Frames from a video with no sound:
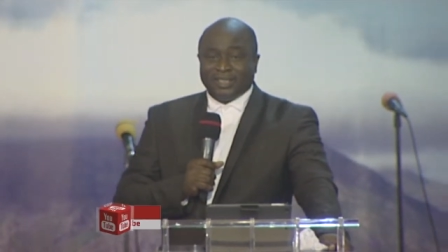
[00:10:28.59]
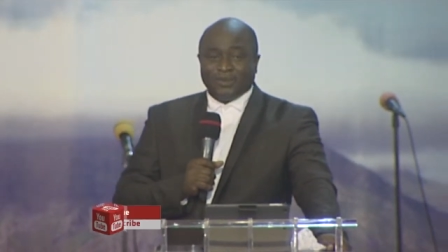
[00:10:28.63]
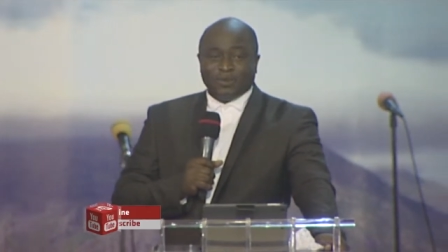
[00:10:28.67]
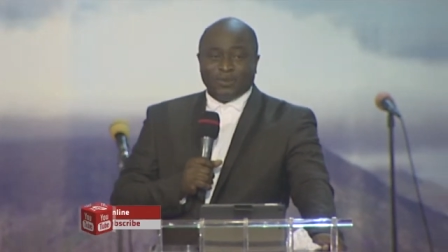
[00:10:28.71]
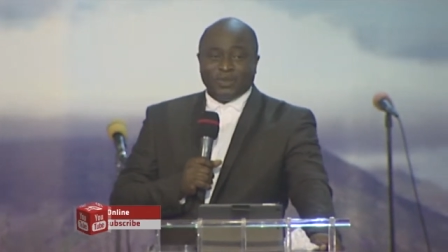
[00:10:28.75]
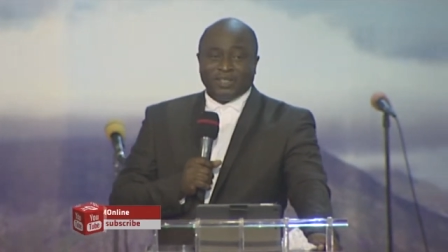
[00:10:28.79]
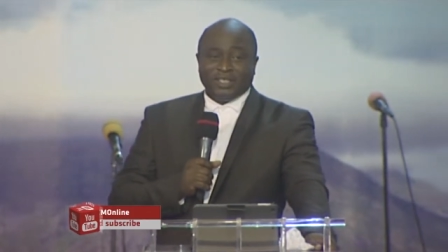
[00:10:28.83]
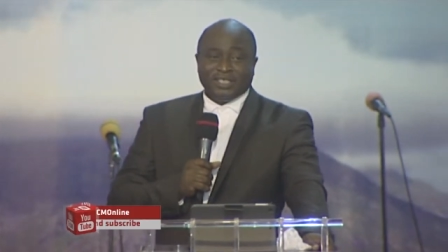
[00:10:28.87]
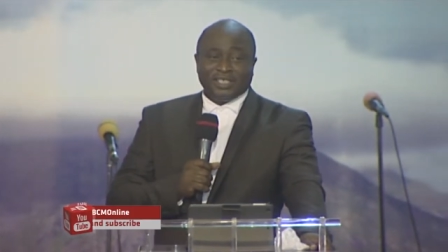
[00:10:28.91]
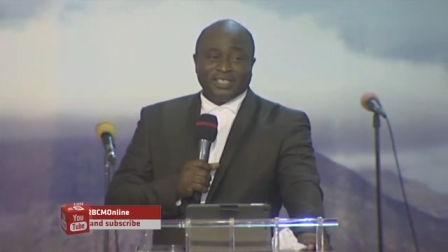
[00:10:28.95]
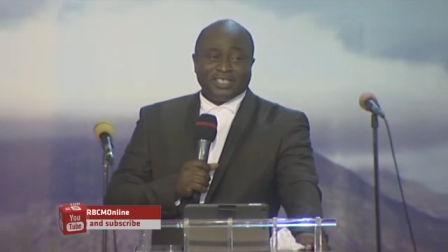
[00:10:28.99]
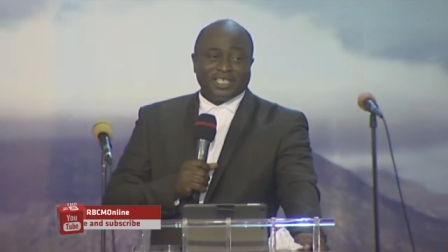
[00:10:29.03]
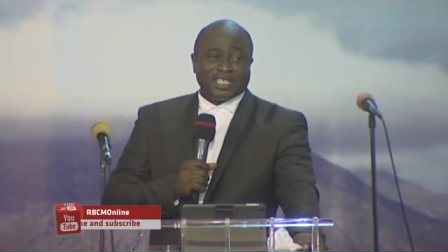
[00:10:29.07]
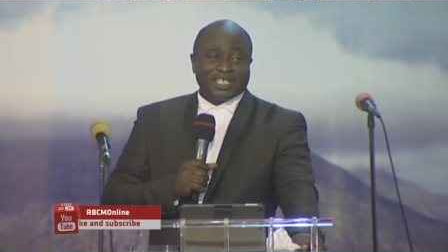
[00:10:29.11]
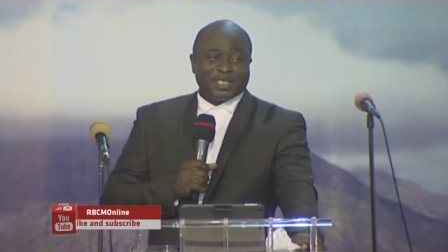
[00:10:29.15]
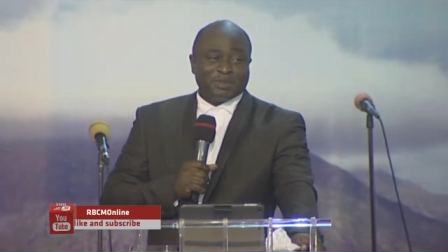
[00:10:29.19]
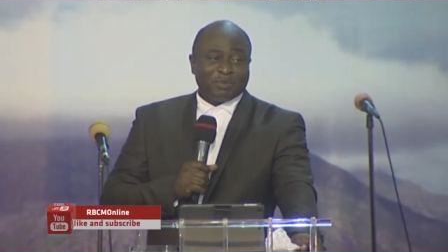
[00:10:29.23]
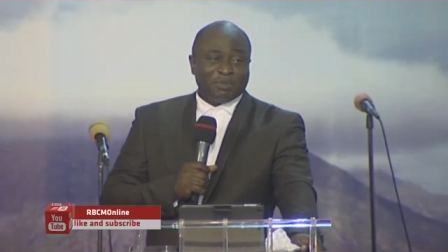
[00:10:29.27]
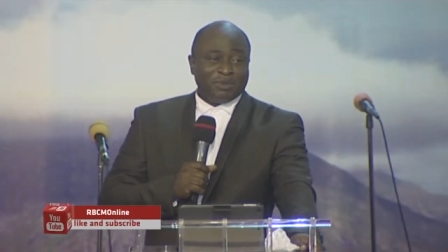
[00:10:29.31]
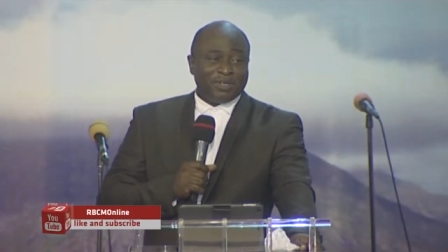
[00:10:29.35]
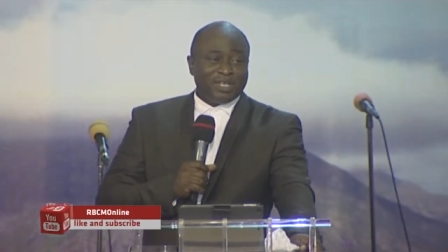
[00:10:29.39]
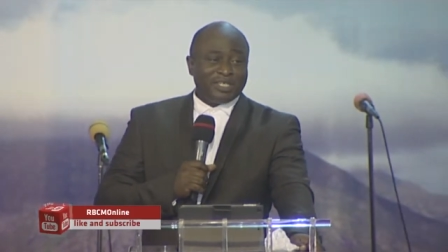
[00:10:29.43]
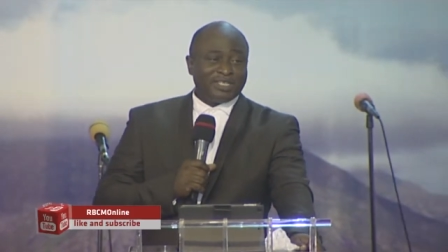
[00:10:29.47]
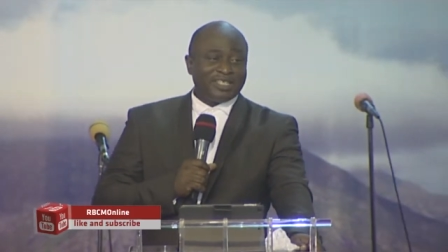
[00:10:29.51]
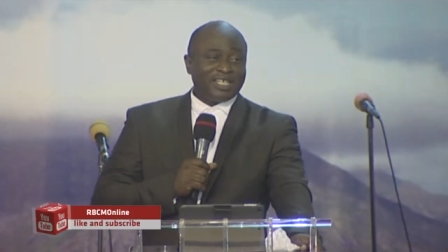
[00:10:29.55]
We didn't
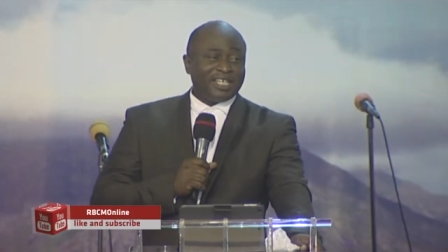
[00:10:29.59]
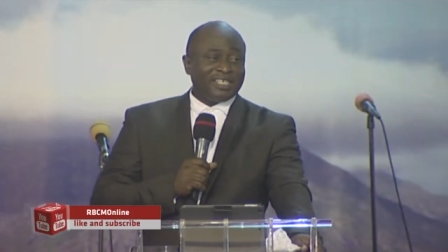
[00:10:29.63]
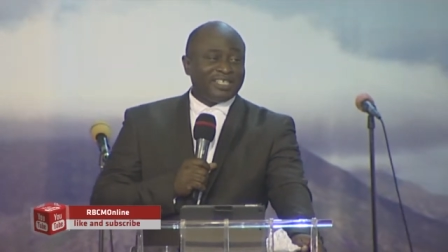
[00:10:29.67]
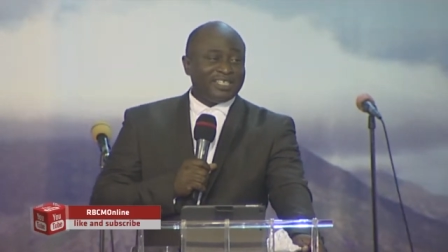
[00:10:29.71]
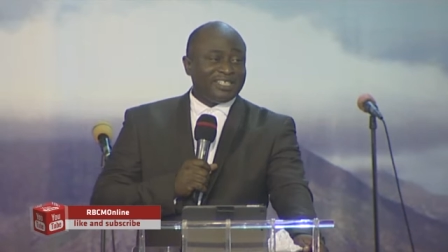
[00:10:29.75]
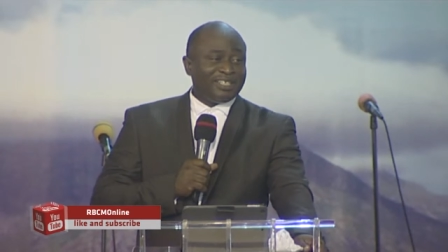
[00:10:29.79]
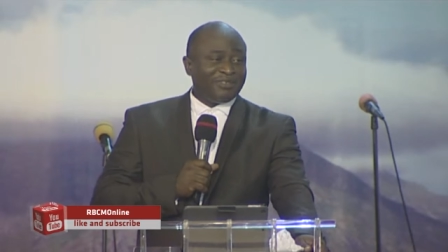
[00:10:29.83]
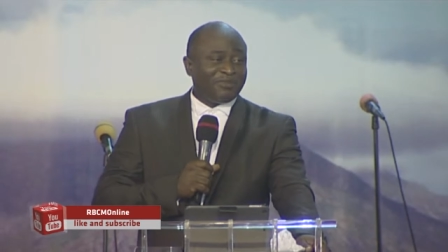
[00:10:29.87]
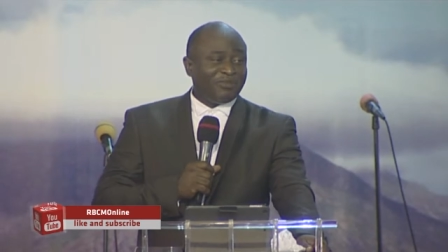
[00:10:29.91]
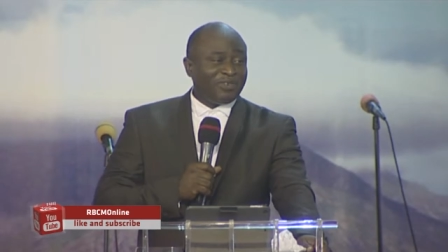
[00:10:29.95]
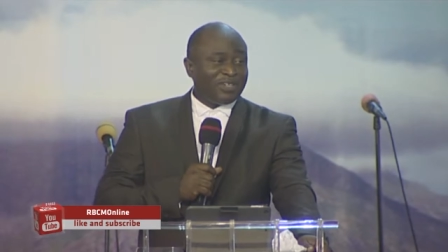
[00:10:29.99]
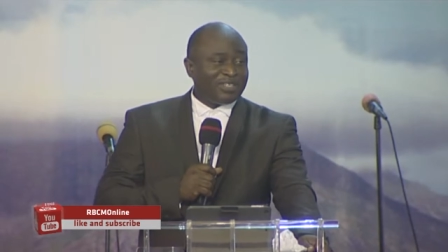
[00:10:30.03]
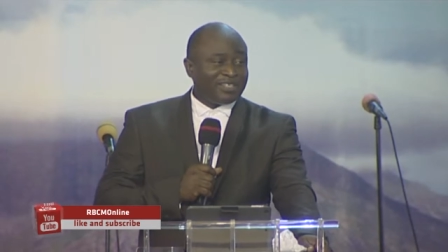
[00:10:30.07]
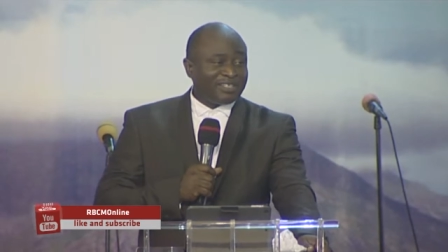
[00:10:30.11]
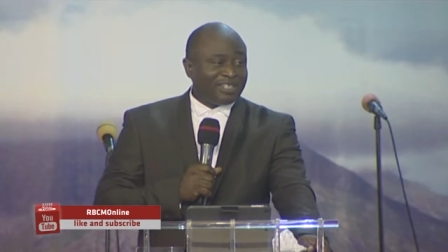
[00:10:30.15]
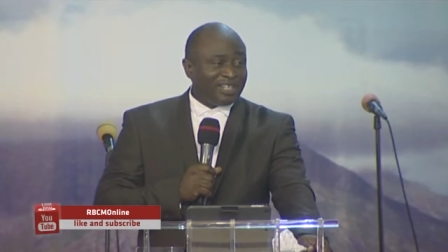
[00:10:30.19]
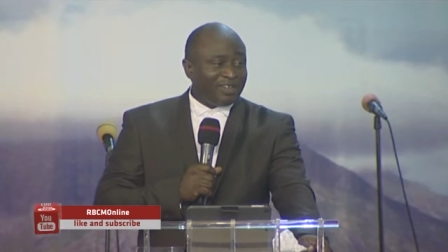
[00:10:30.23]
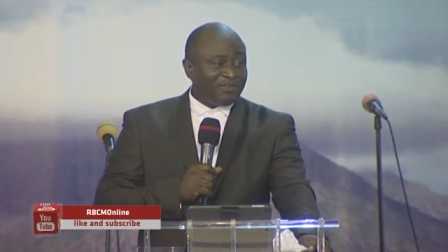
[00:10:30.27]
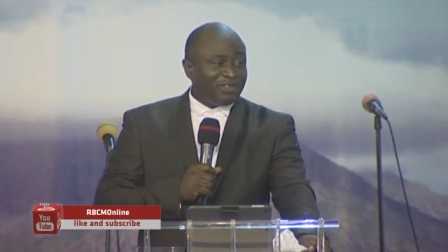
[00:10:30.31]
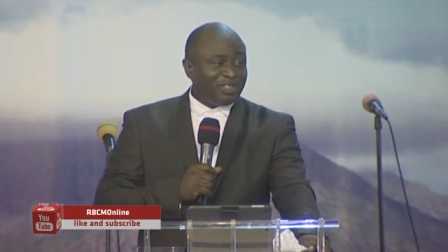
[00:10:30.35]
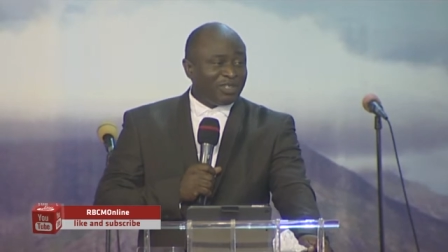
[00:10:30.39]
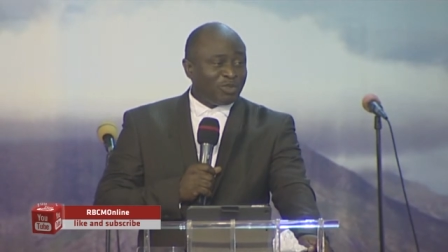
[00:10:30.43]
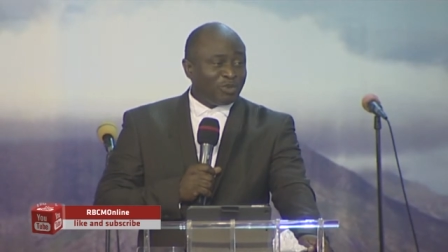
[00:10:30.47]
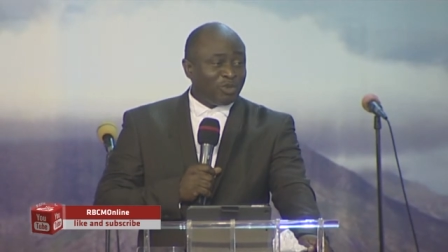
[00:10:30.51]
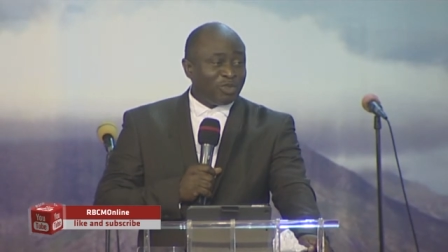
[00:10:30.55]
experience that in the first service,